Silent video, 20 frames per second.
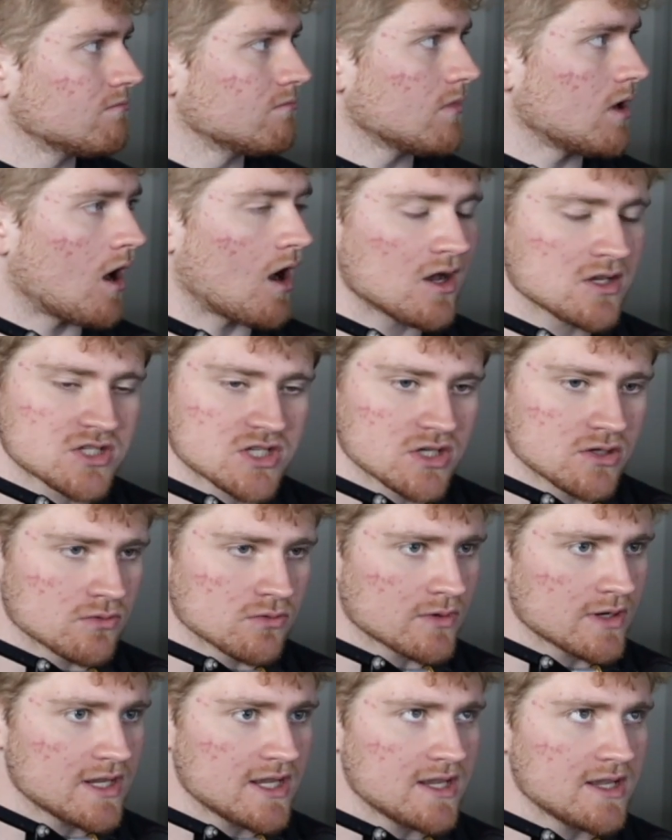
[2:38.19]
Austin
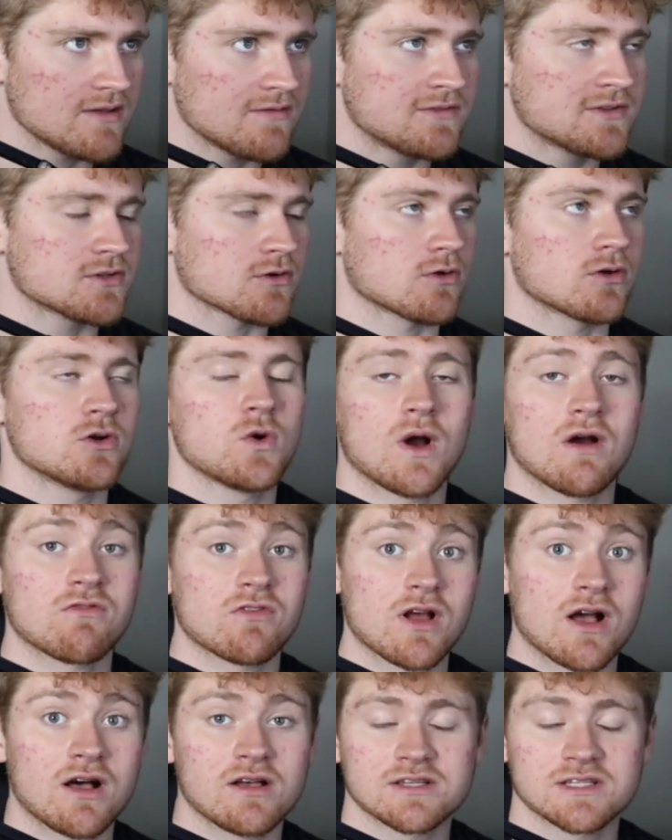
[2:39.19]
Reeves, or
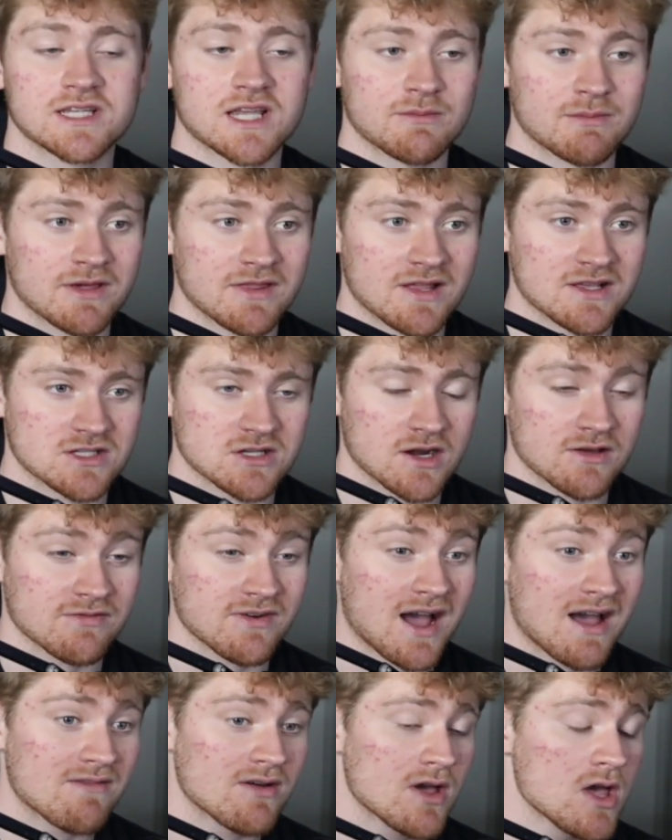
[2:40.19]
whoever else is going to be in that starting
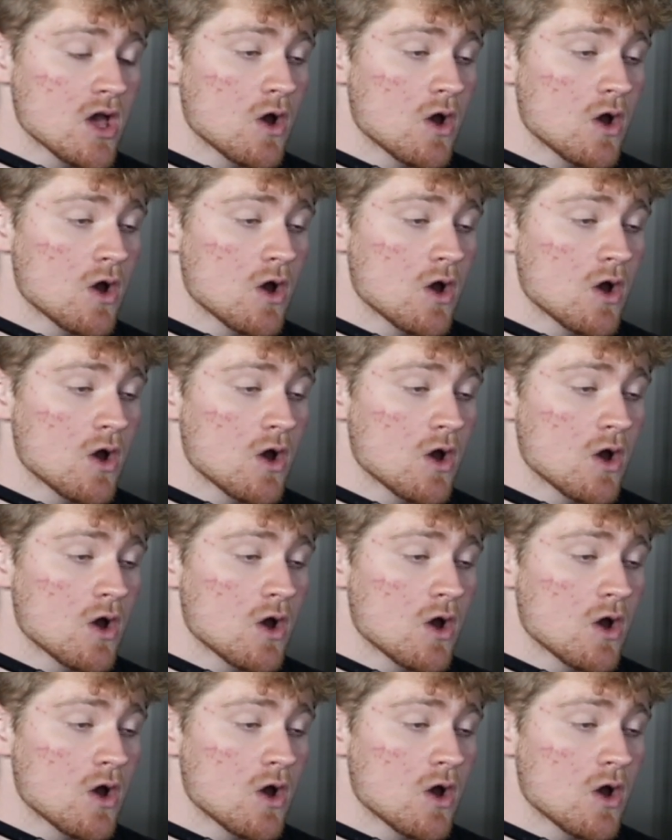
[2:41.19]
five,